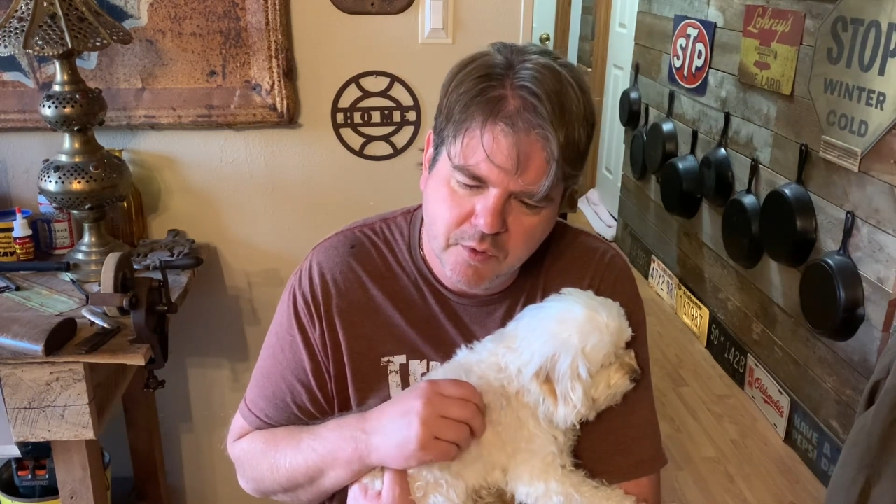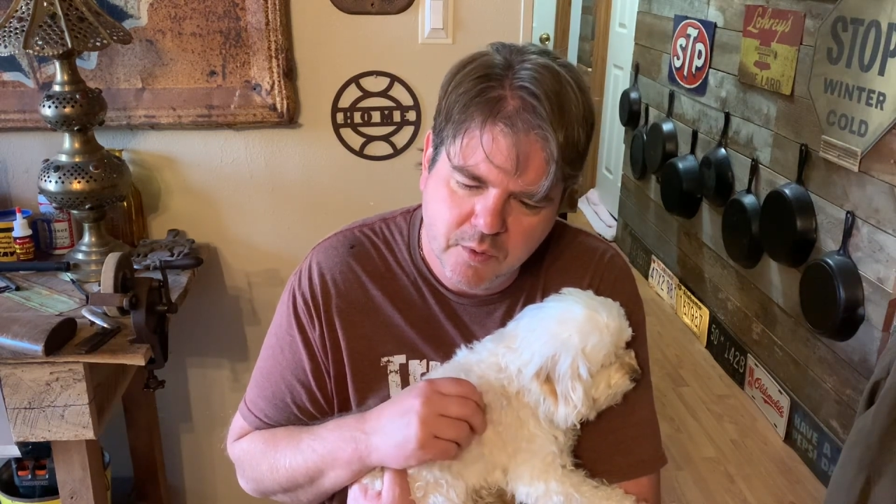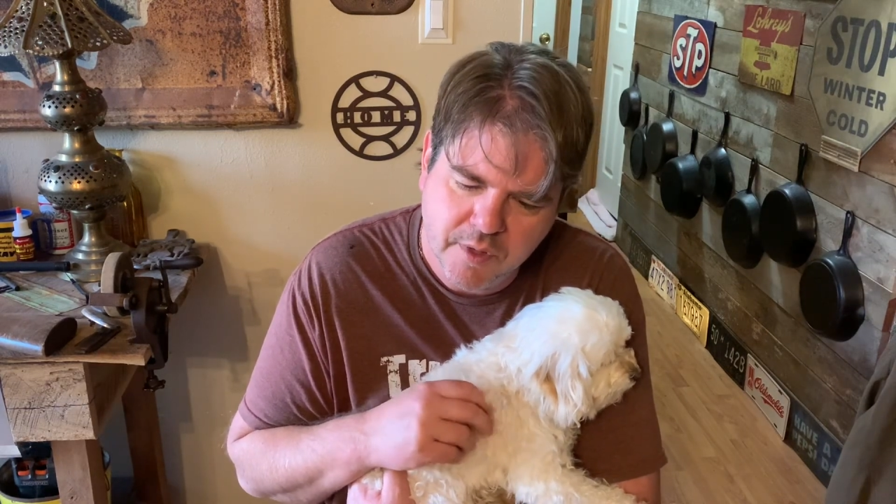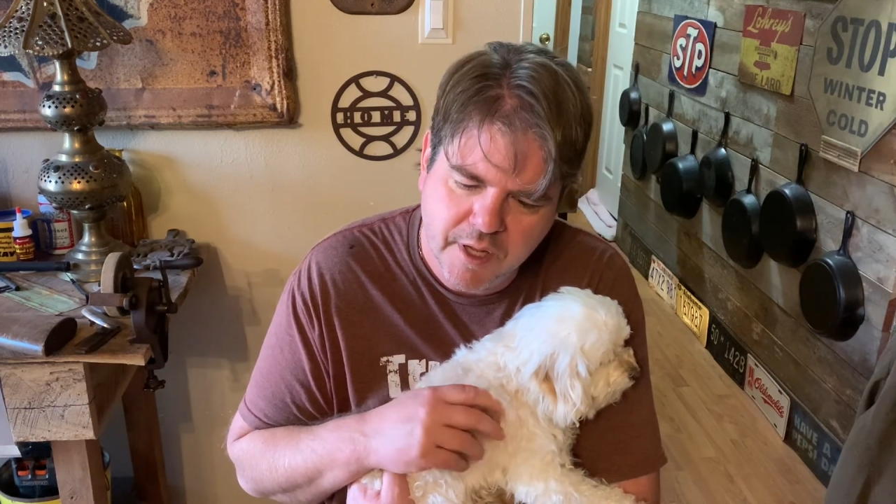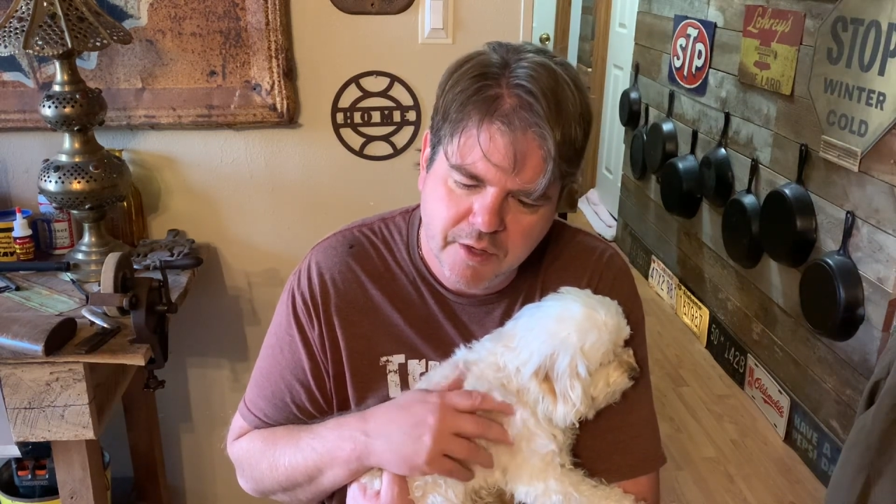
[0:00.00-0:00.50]

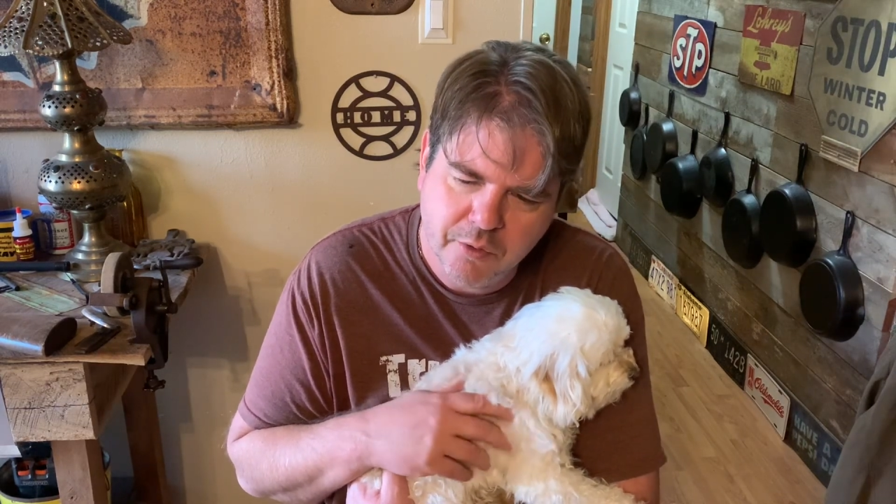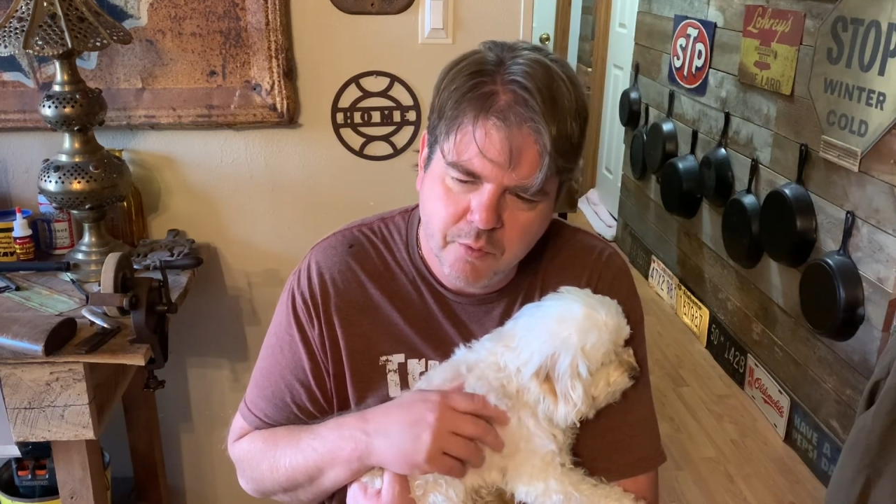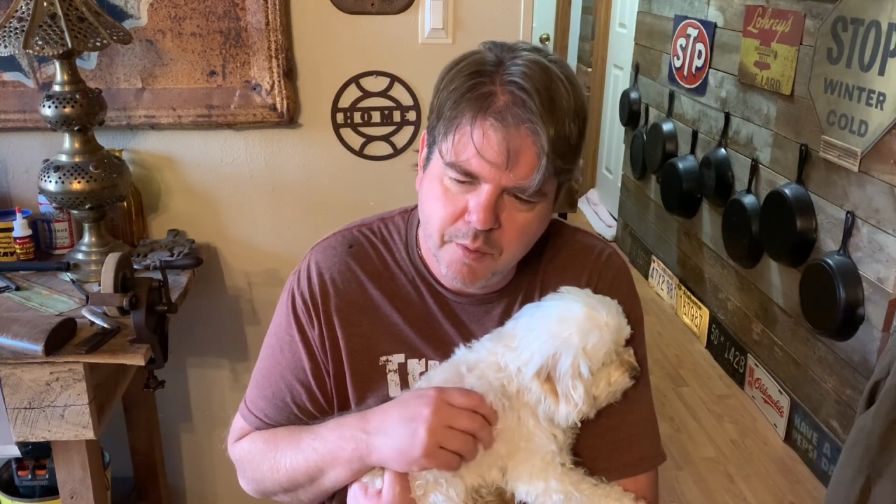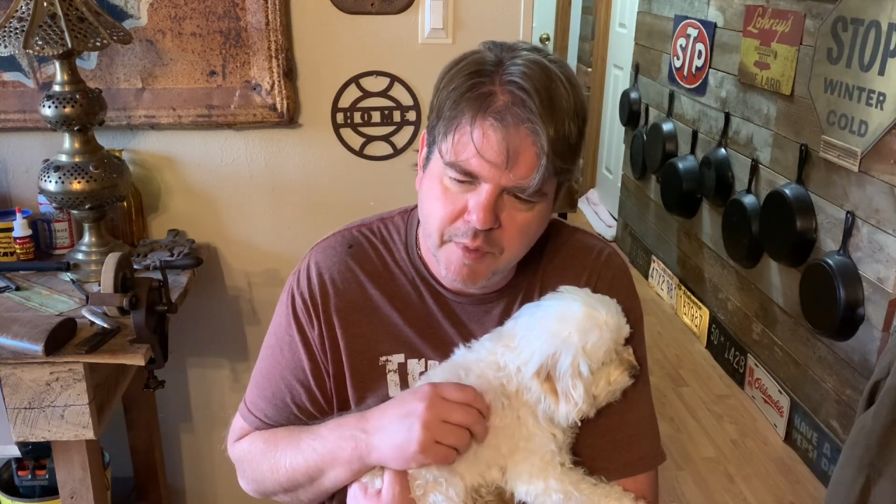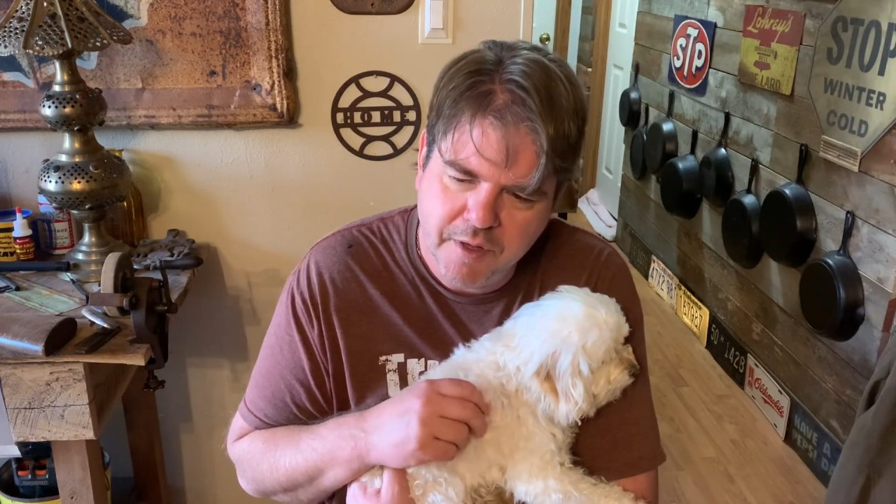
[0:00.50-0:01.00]
coordinator
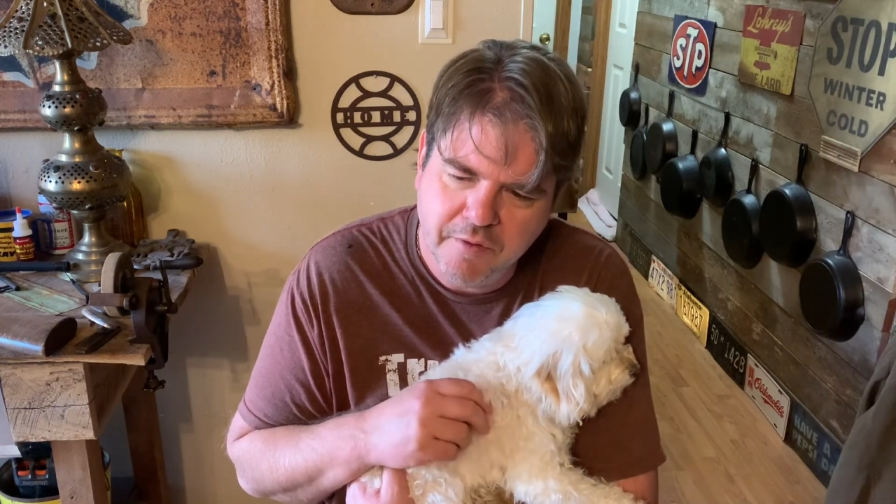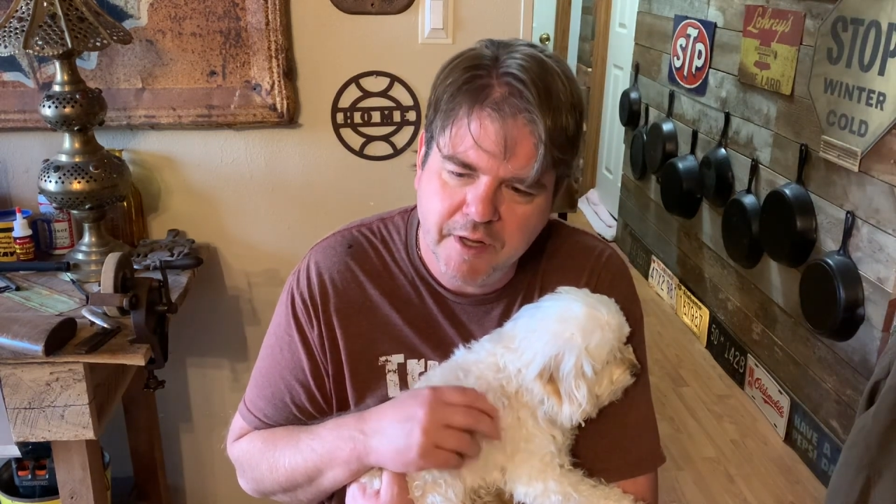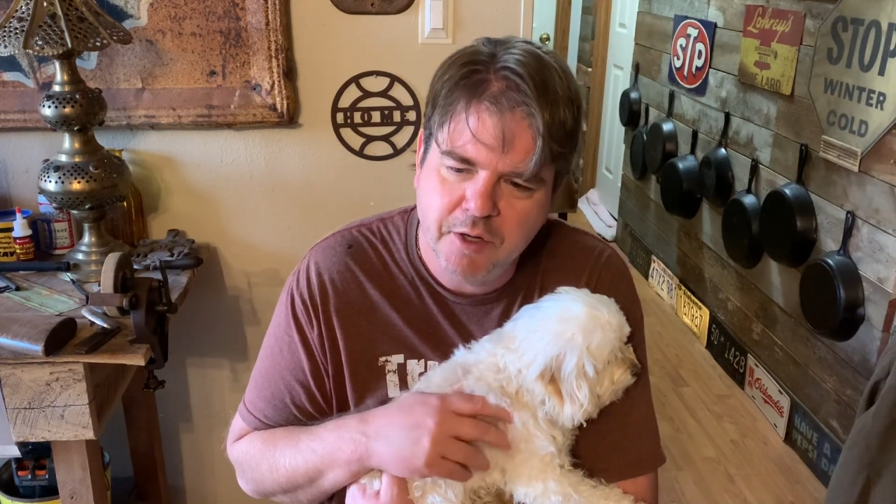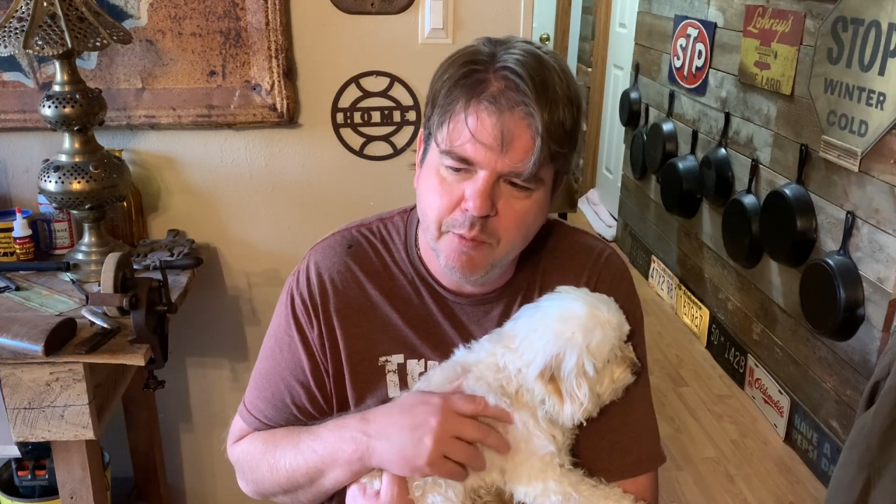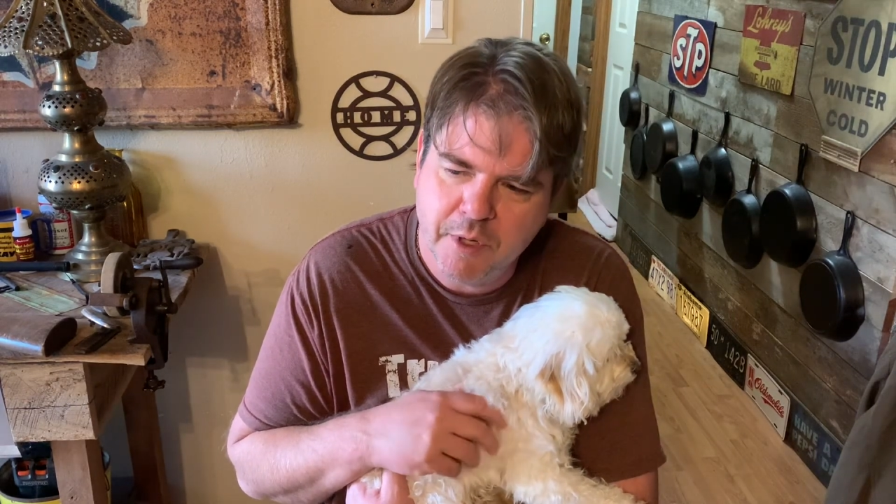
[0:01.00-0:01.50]
will be
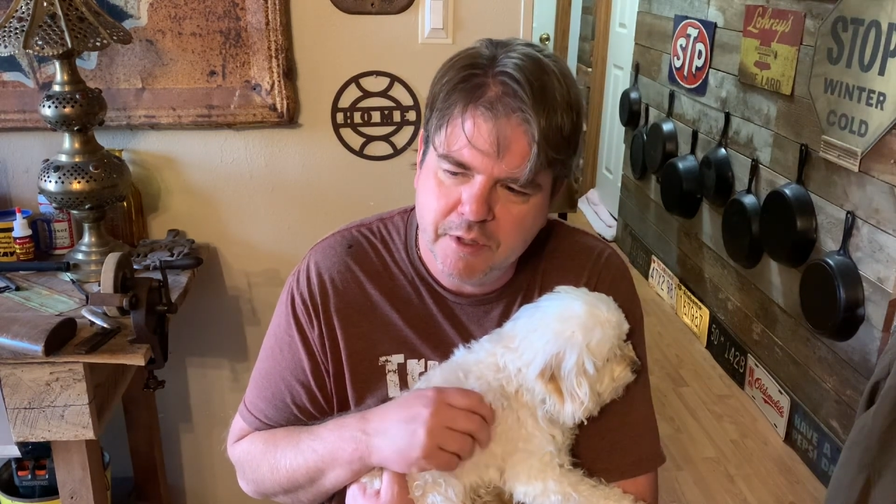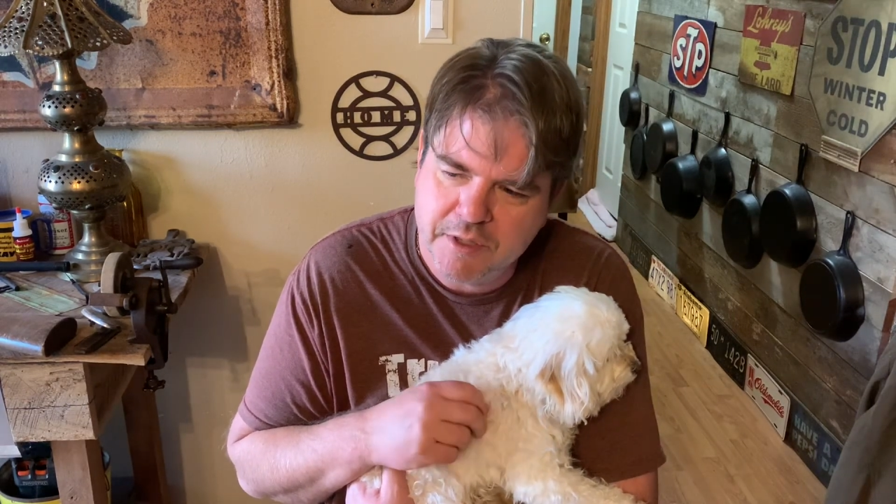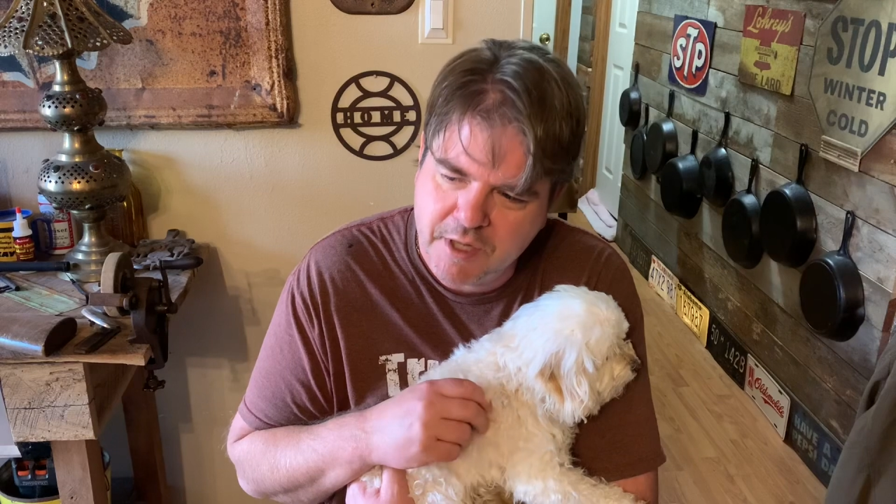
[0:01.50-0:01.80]
Vanderbilt's